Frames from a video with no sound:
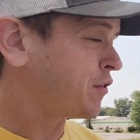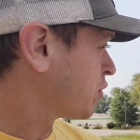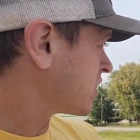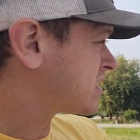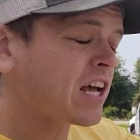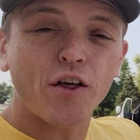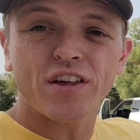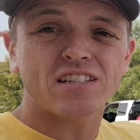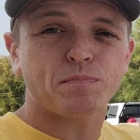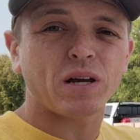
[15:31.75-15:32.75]
So if you were to
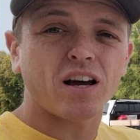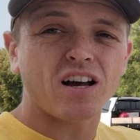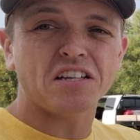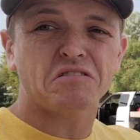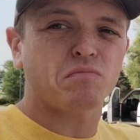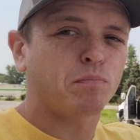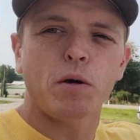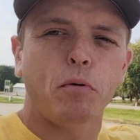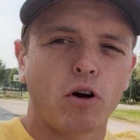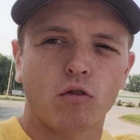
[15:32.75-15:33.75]
sell this because
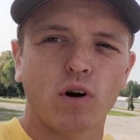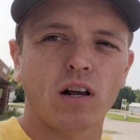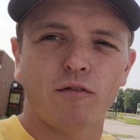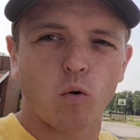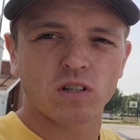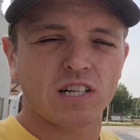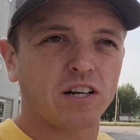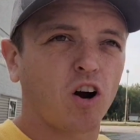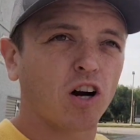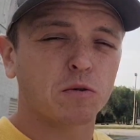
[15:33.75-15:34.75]
people aren't renting
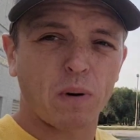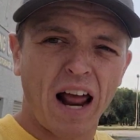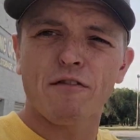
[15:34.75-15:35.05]
fourteen yards,